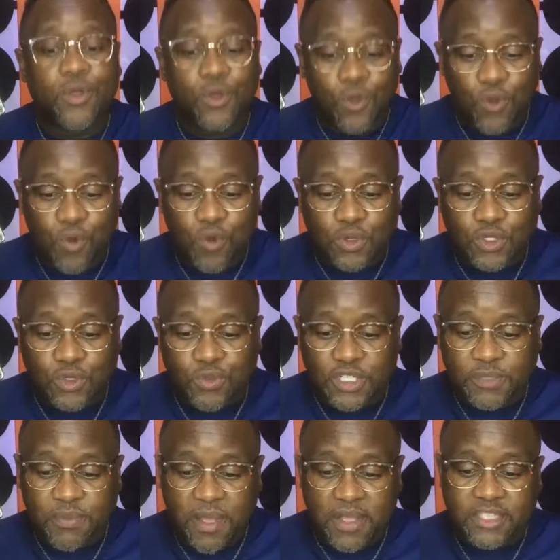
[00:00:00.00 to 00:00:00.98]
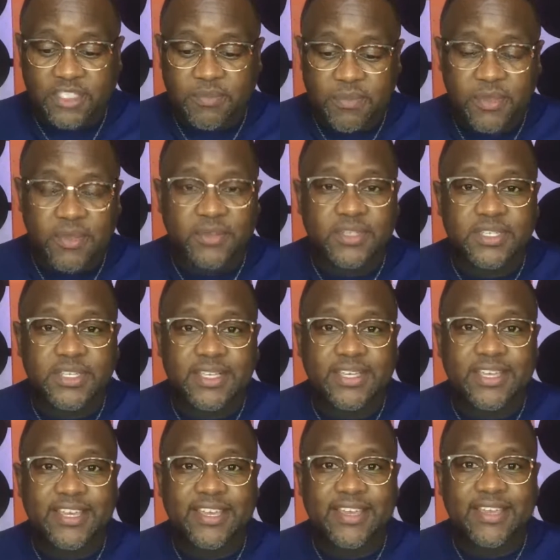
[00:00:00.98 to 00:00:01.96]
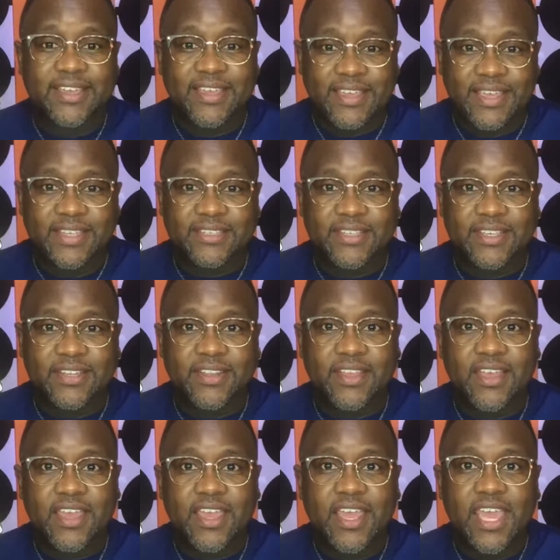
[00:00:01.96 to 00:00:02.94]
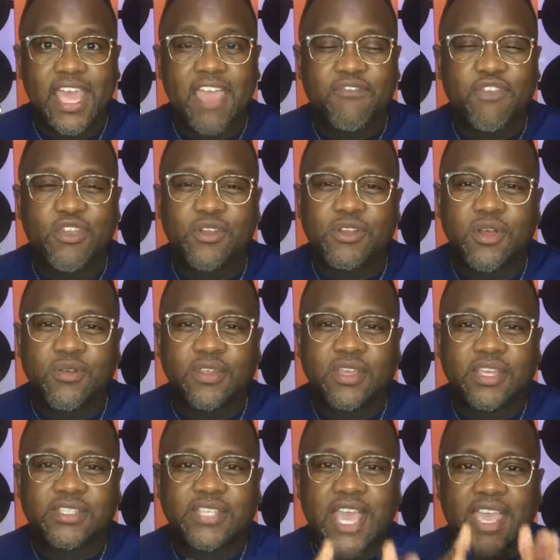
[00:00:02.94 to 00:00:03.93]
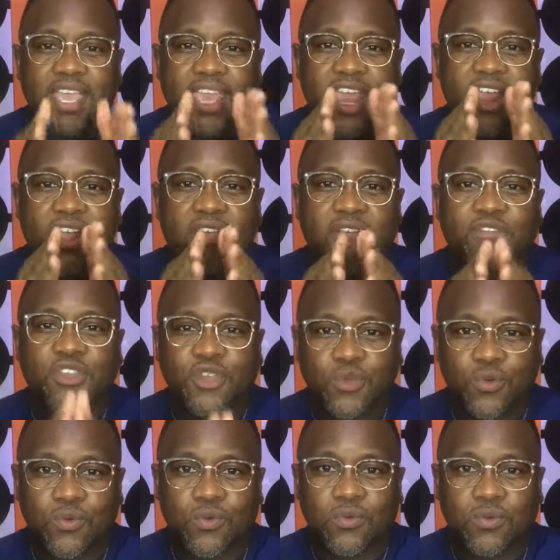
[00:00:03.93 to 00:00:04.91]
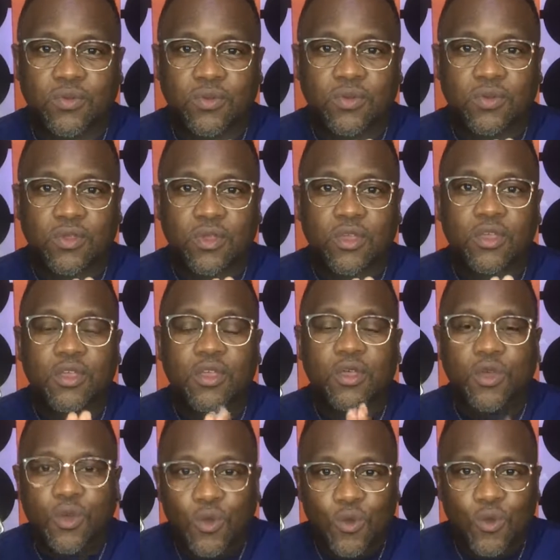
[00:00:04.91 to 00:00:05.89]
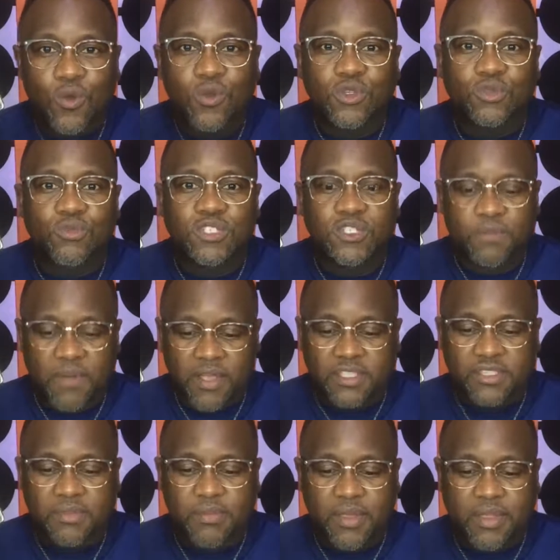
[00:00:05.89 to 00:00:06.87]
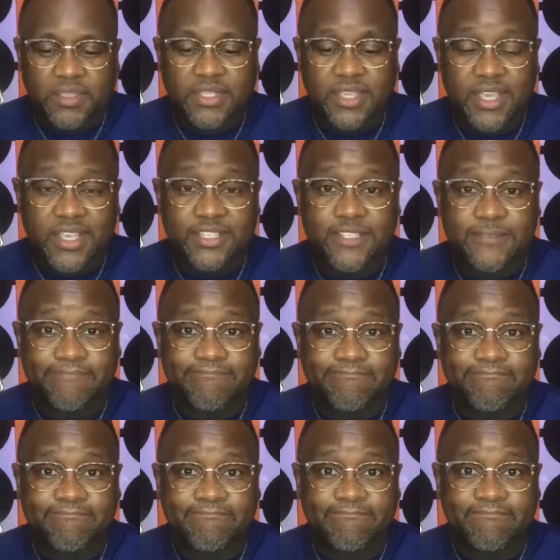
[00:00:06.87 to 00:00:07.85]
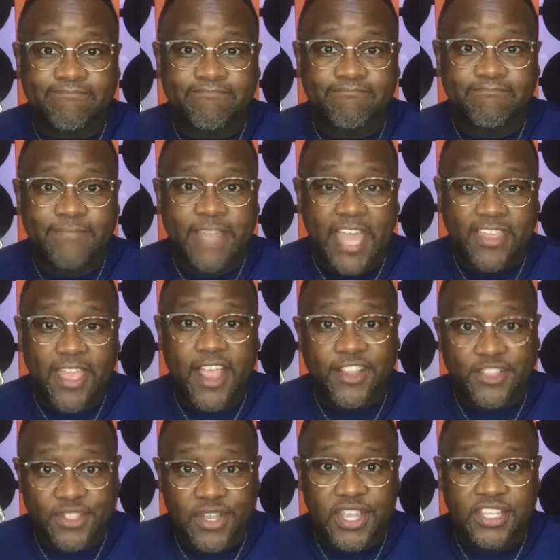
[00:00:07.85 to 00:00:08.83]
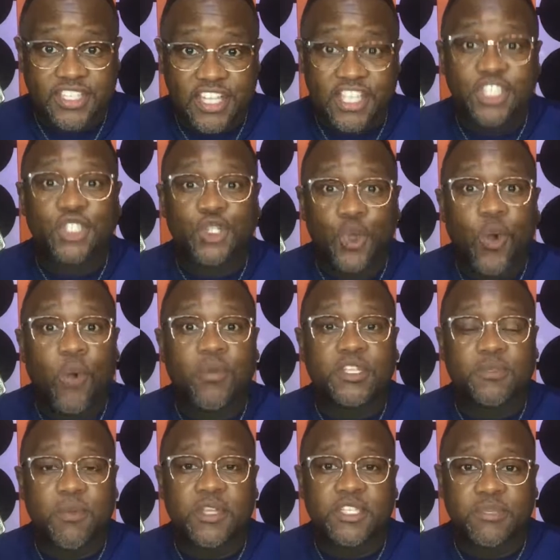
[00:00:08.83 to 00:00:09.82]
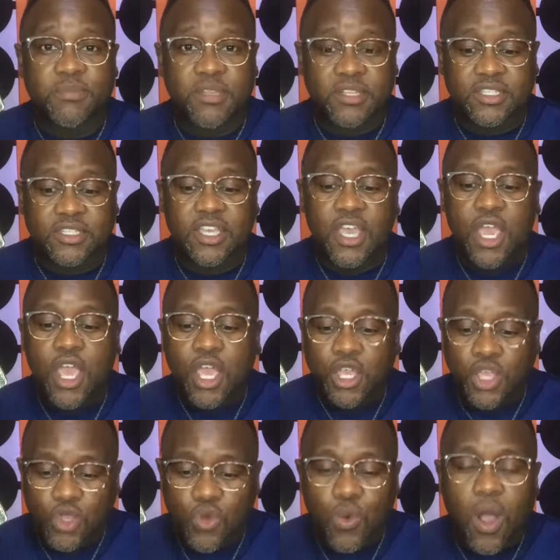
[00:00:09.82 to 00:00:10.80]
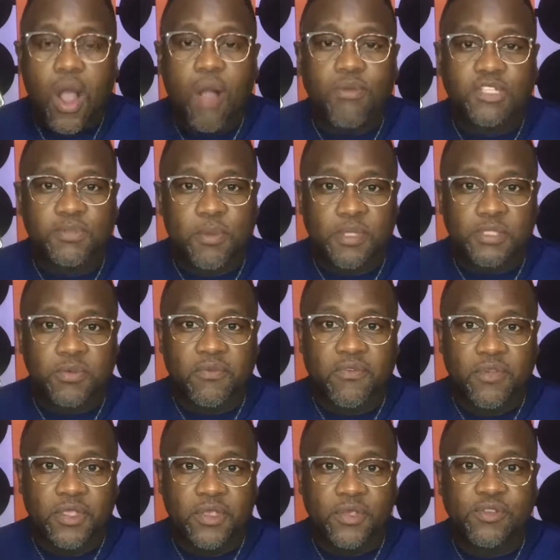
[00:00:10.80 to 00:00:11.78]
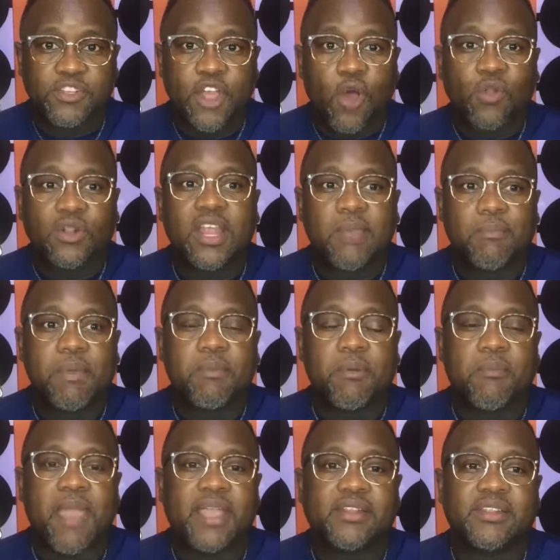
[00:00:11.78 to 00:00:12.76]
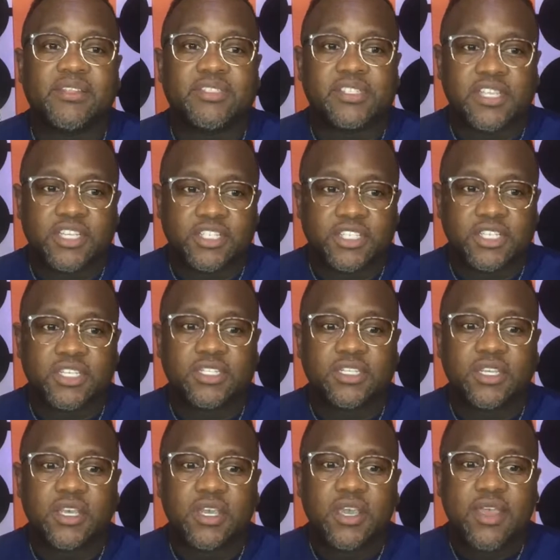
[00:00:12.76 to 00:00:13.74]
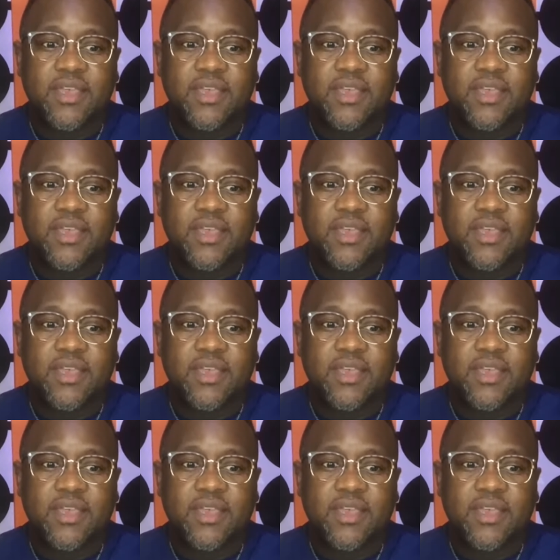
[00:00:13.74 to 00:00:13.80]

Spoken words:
Whose Responsibility Is It? If you don't take care of you, whose responsibility is it? And the answer is it's your responsibility. You are responsible for you. Don't let people make decisions